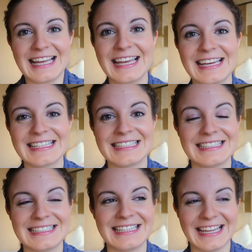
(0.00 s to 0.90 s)

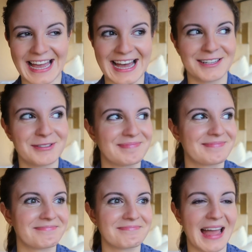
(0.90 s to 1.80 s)
And yeah,
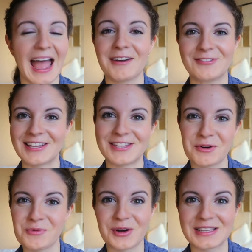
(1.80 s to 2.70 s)
I have done
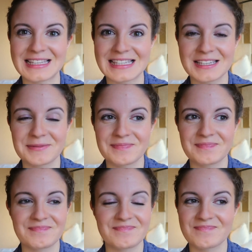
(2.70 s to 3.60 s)
that once.
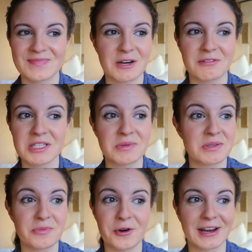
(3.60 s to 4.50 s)

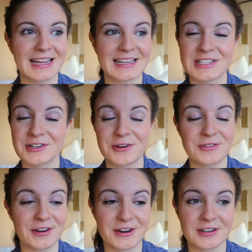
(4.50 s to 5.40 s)
Christmas morning to
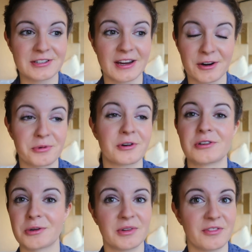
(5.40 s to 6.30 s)
go there to the
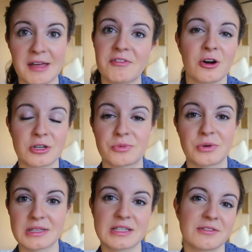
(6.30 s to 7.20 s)
airport. Took me 5 hours
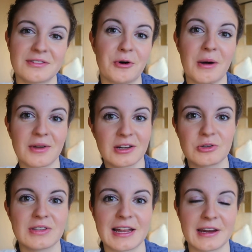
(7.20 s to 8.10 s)
once, so no, I'm not
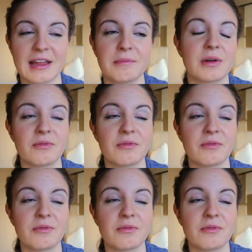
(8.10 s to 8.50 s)
doing that again.